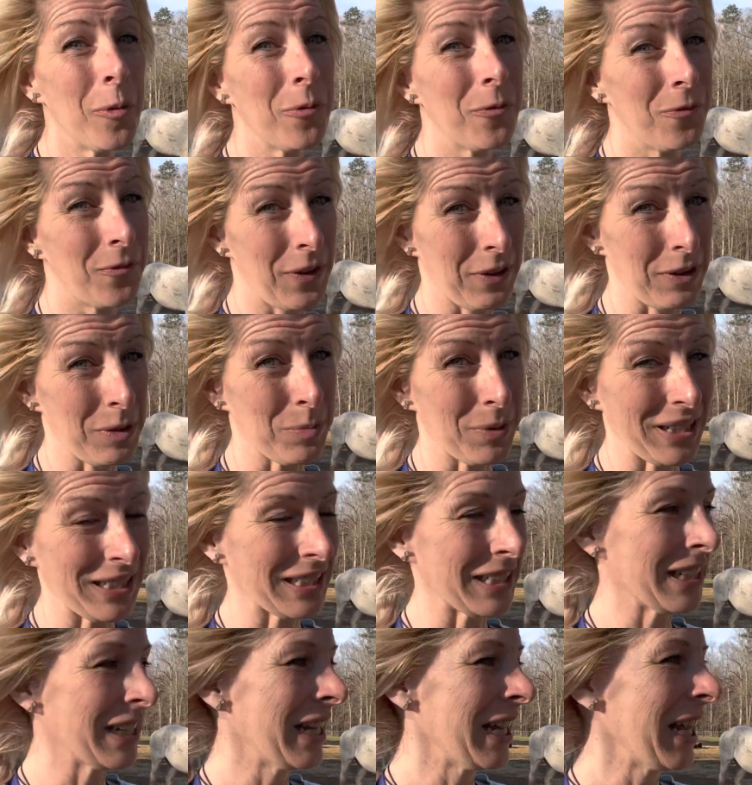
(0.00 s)
Very
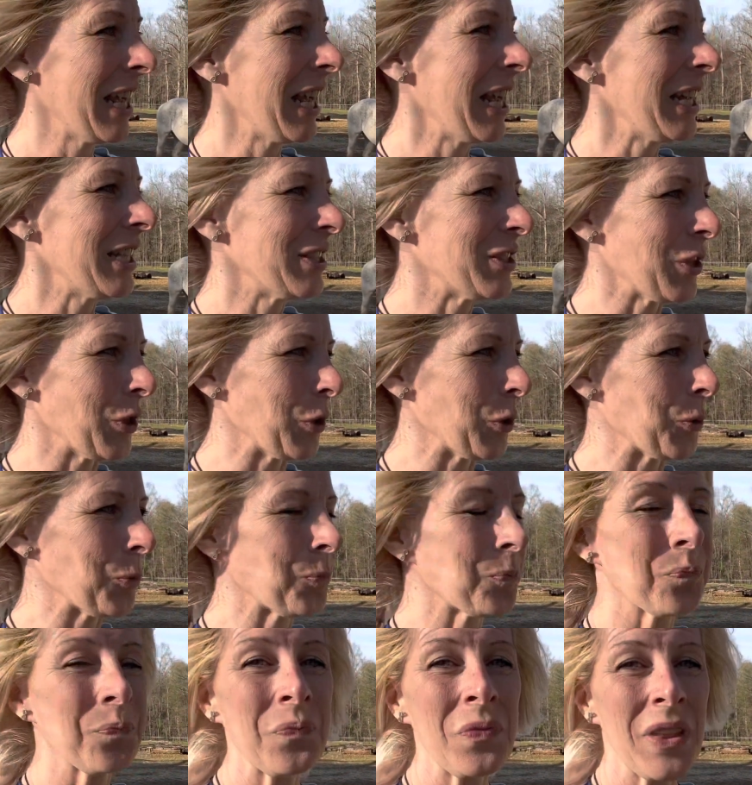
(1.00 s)
pregnant. So
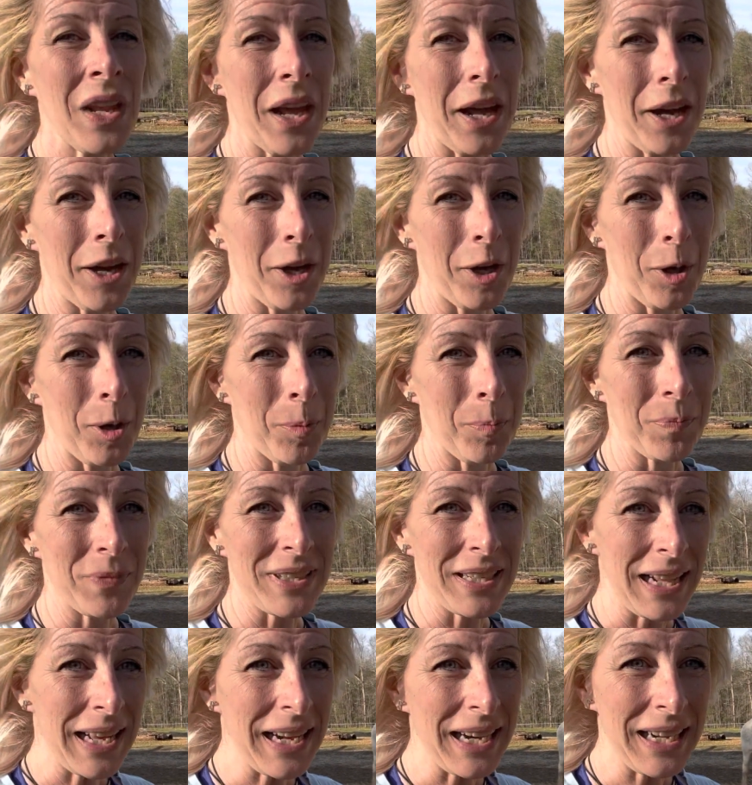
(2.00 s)

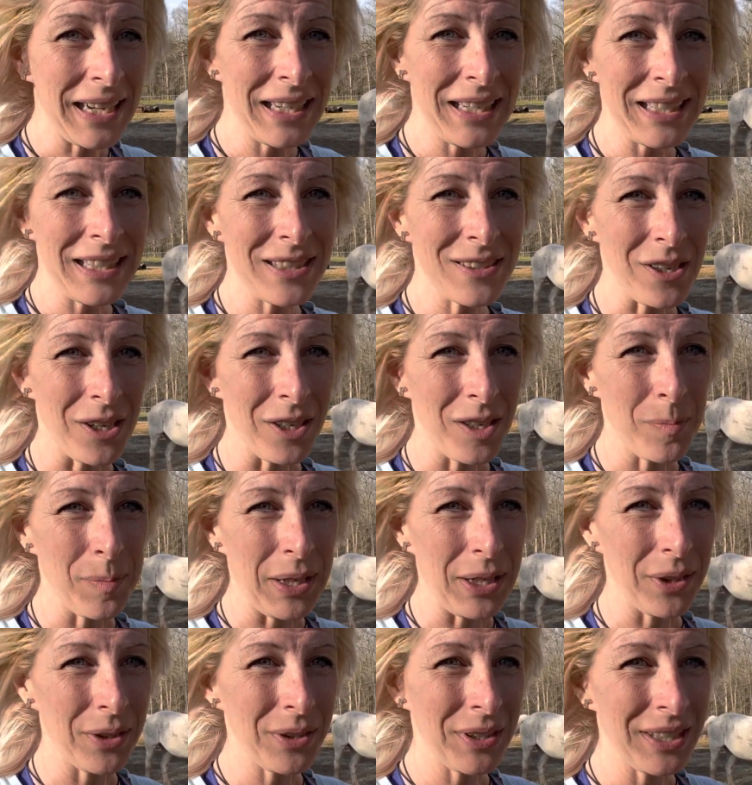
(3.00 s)
today is all
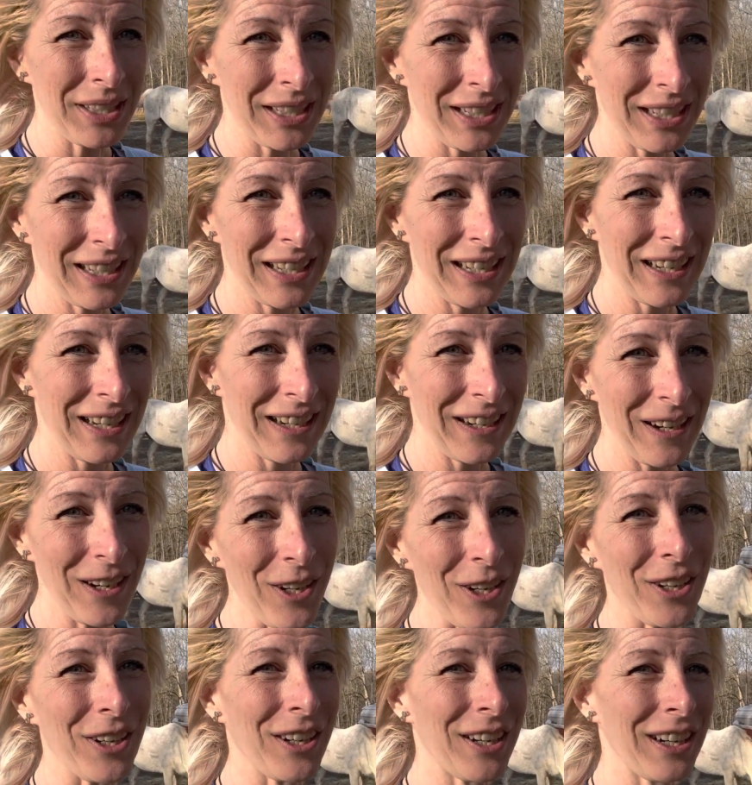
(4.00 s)
about
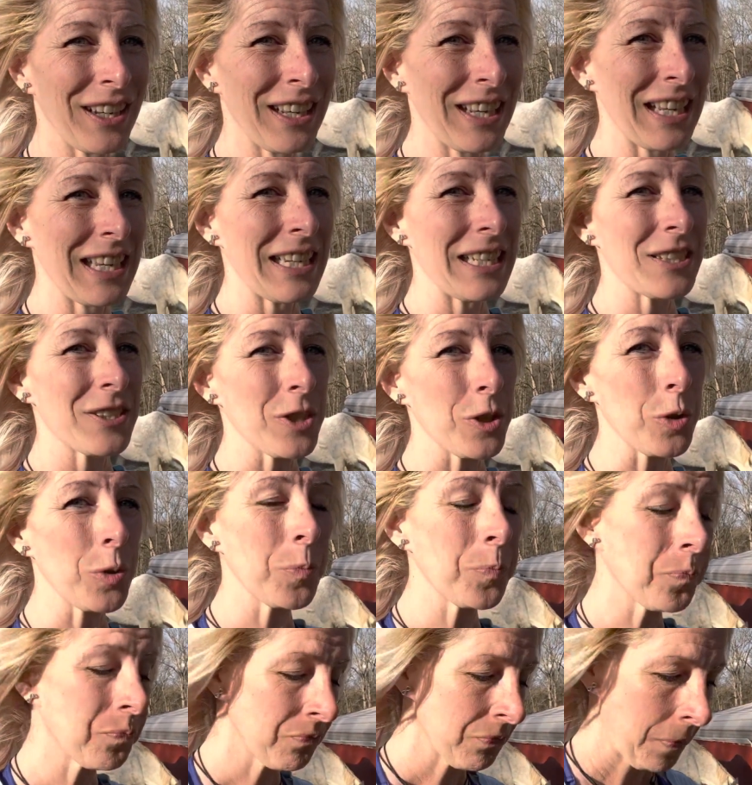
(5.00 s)
her. So
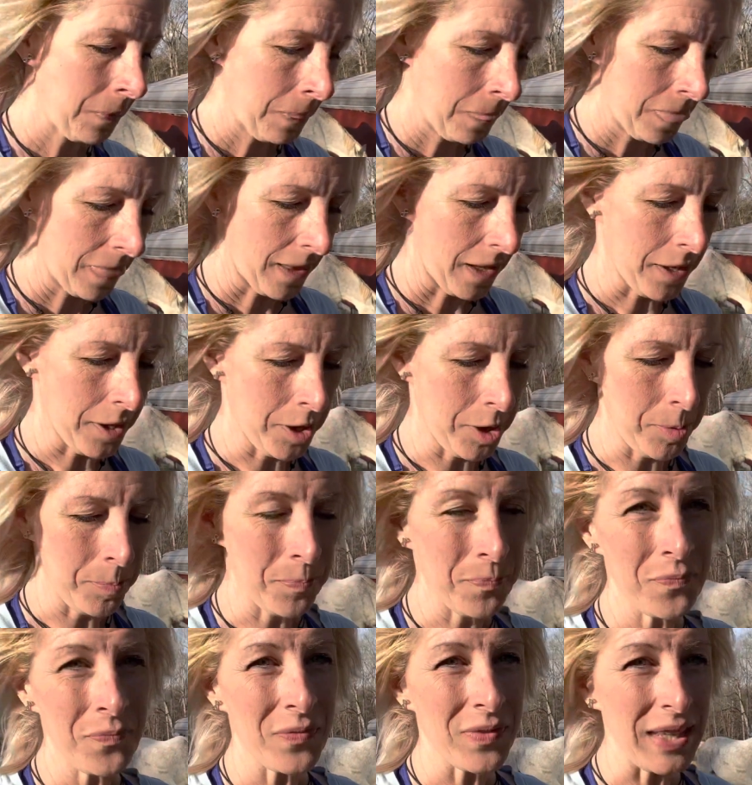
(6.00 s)

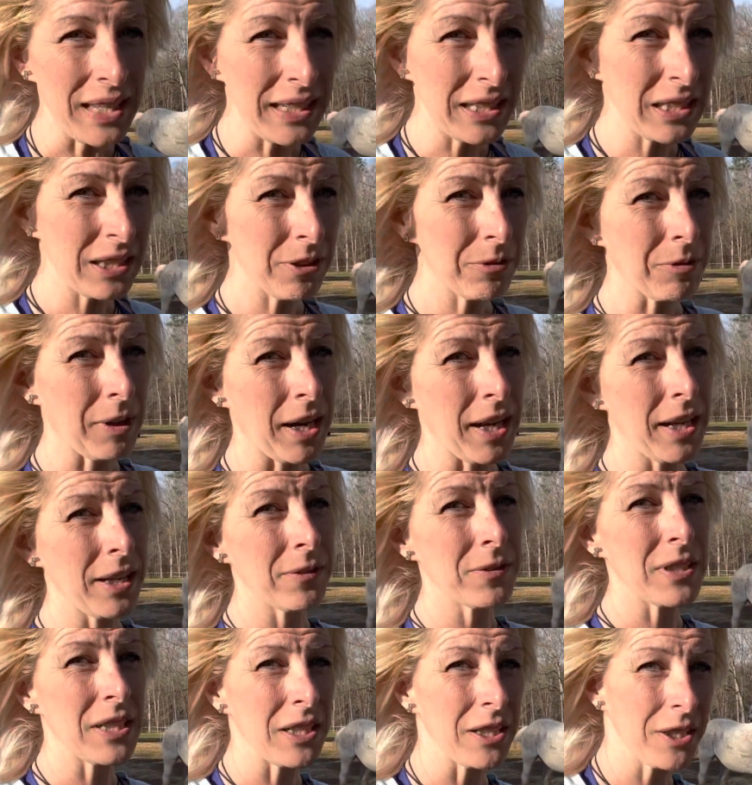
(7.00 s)
they
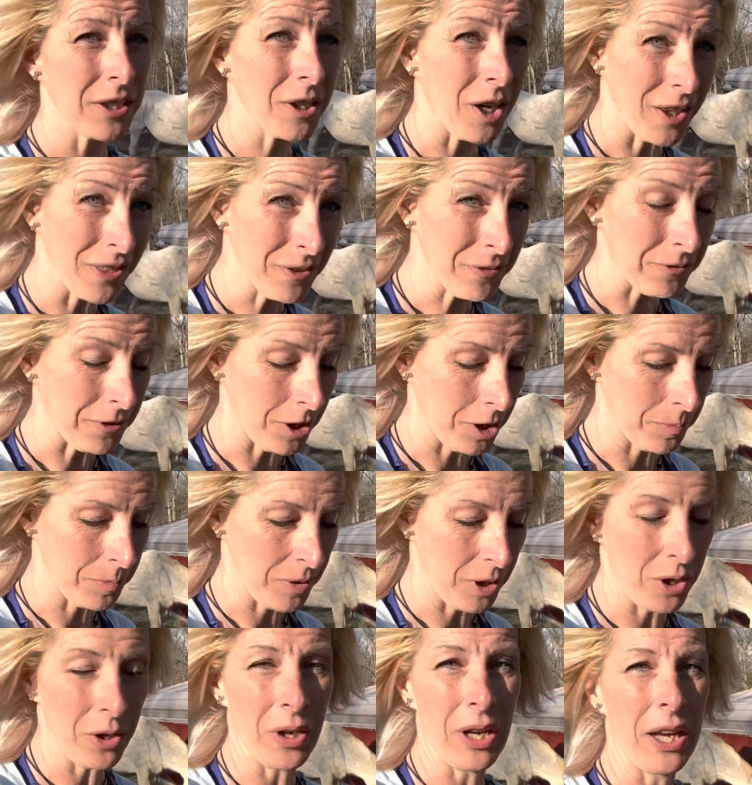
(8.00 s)
arrived here on the farm
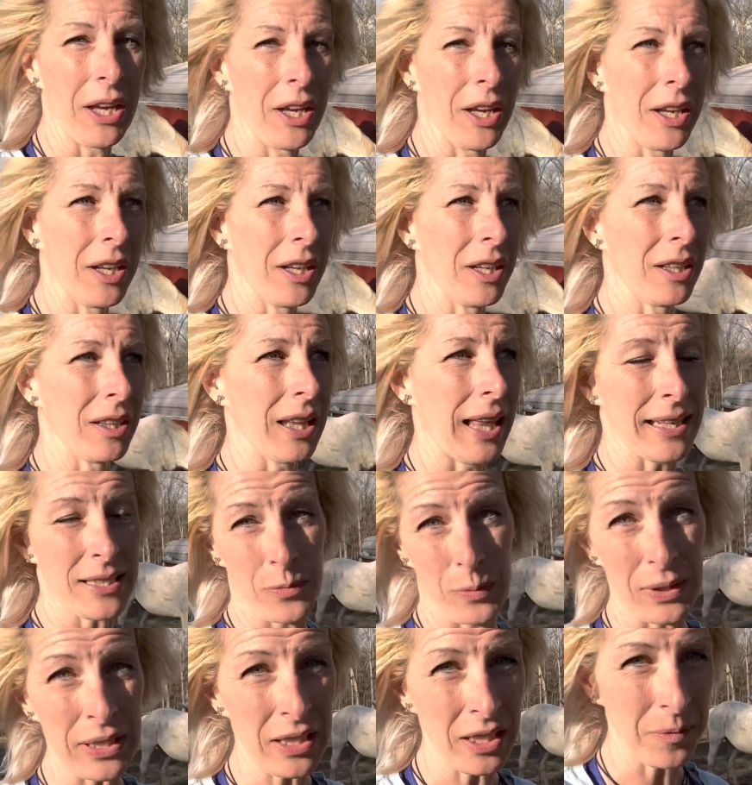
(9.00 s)
last
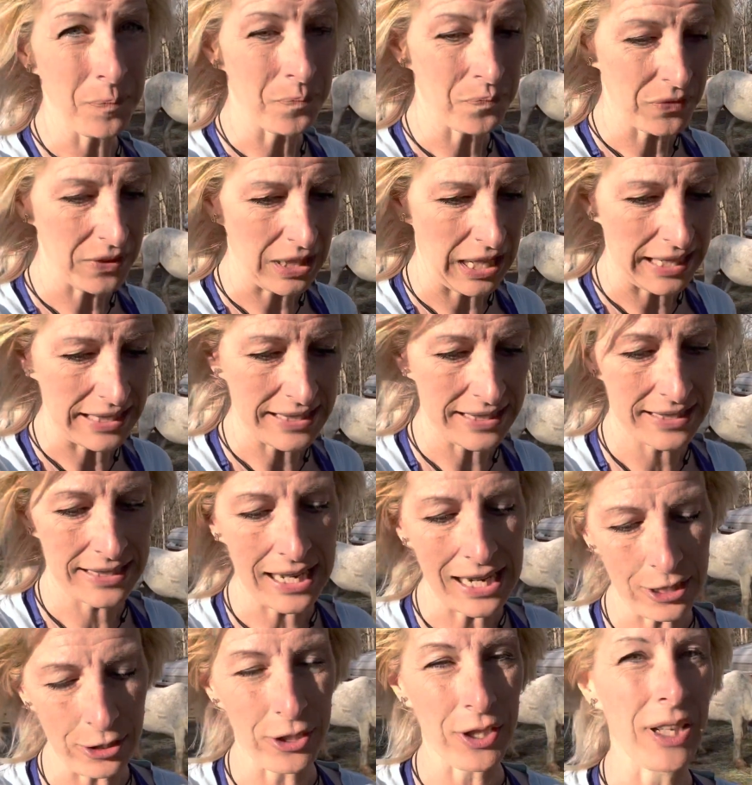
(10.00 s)

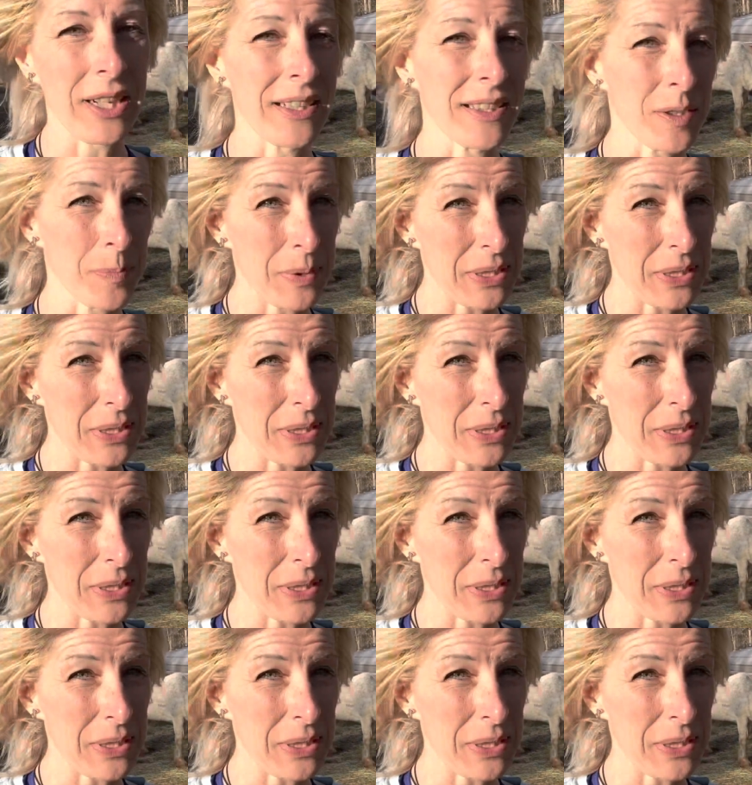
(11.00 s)
Saturday to be